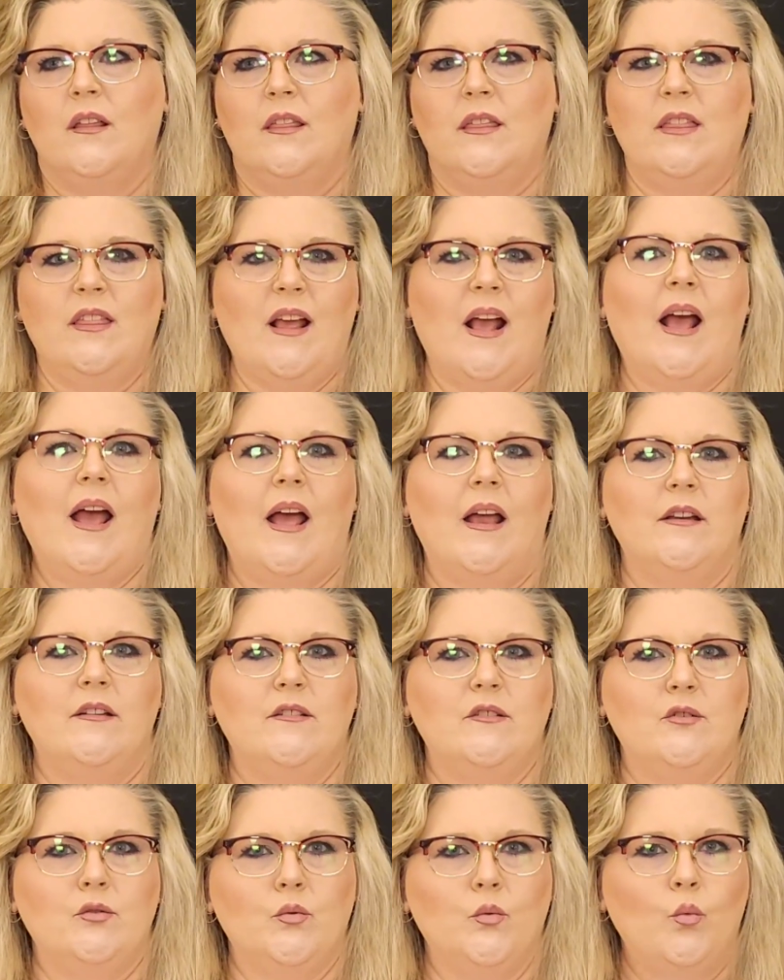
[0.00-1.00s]
that
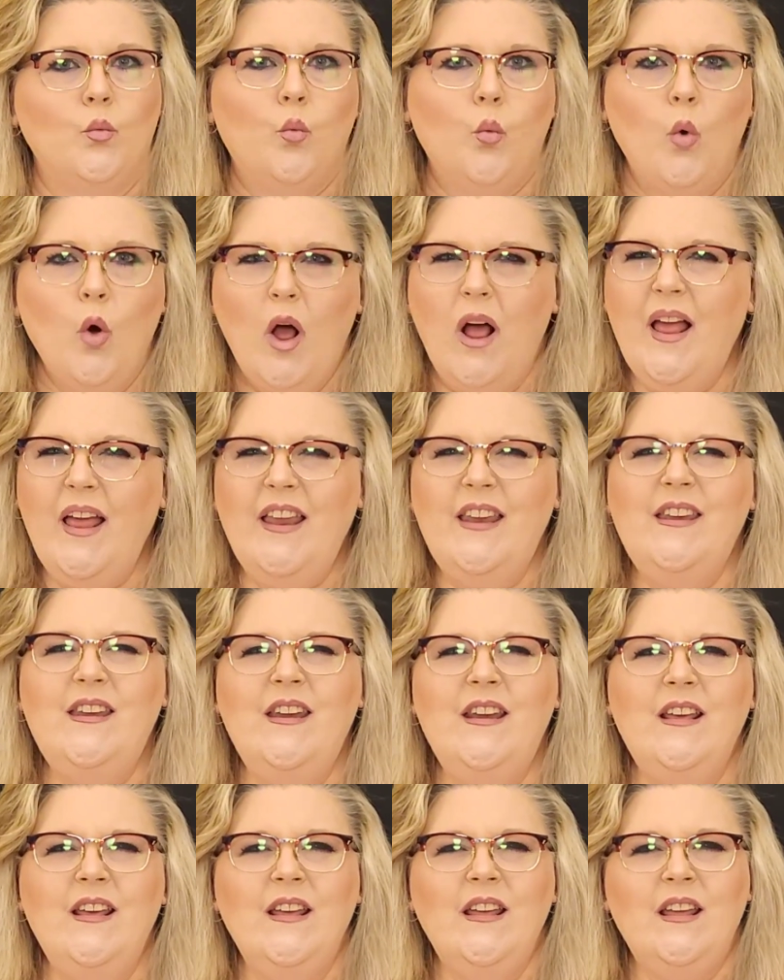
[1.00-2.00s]

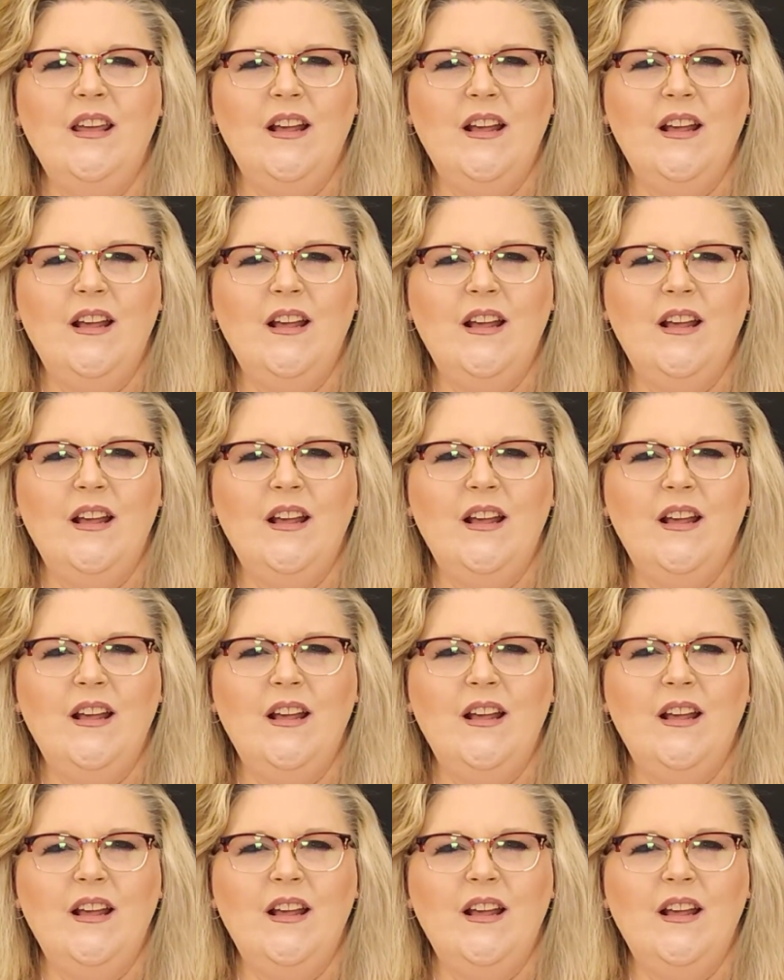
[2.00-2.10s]
one